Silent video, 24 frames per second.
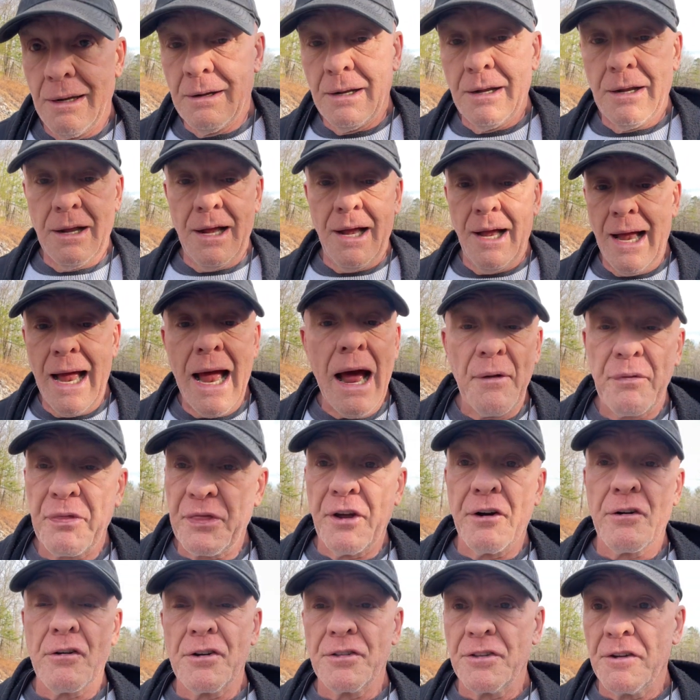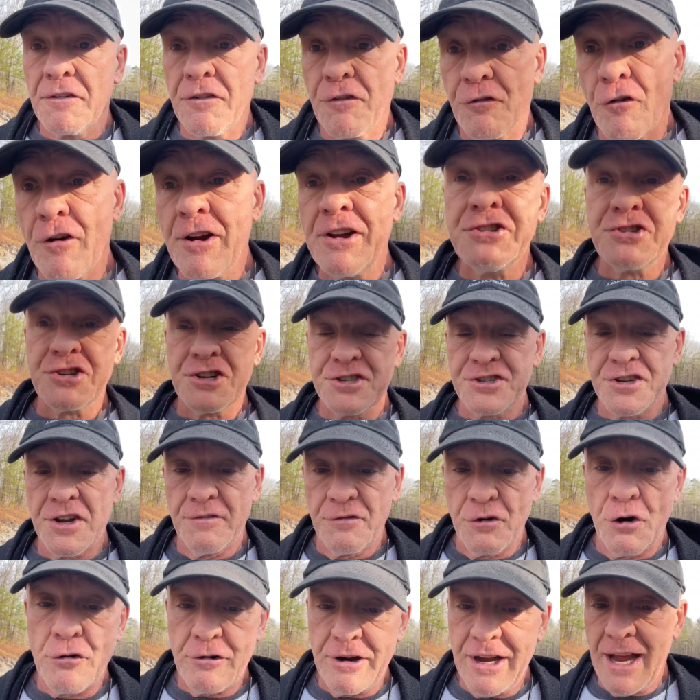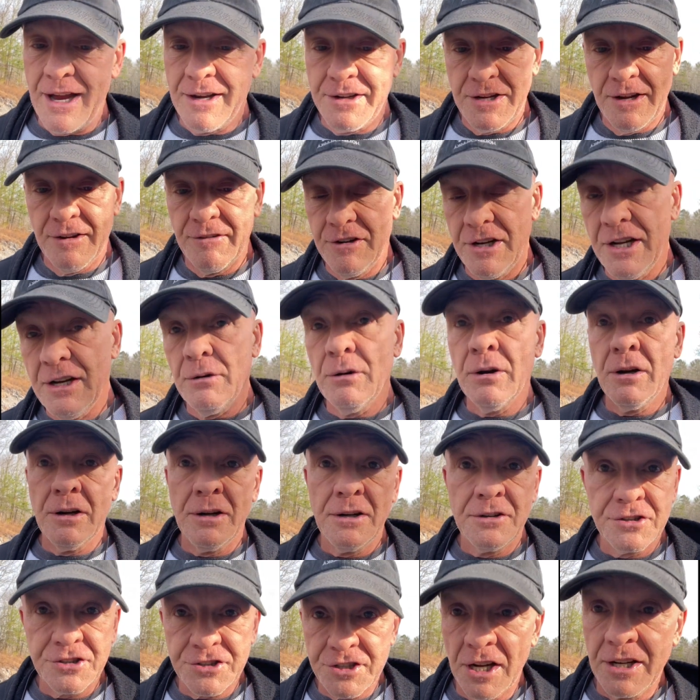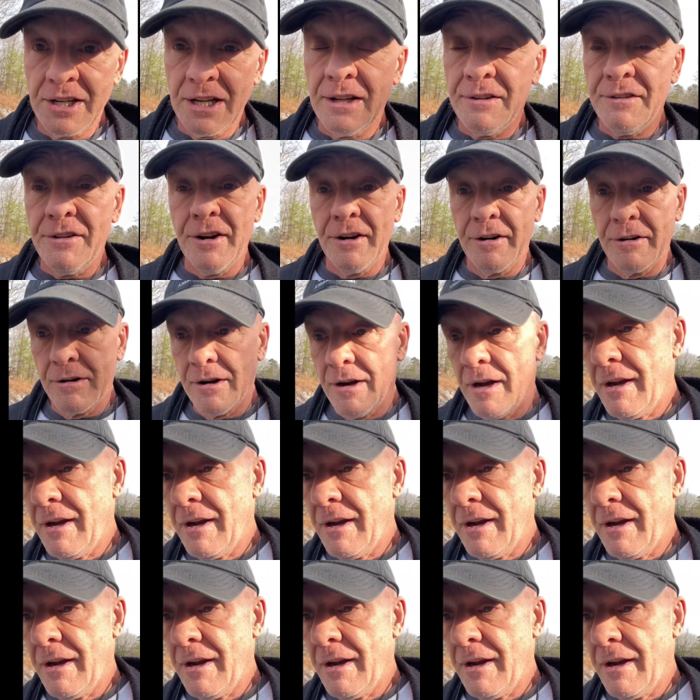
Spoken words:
out there on the fringes of creativity, studied there.